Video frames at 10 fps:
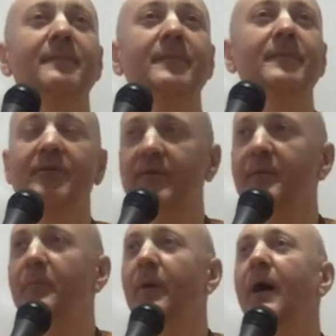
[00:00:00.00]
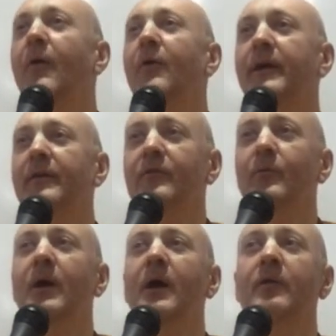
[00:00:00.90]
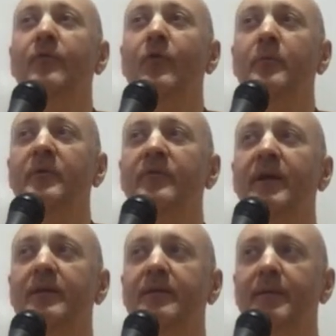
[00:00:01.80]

Narsimha. Okay, so what kind of form is that?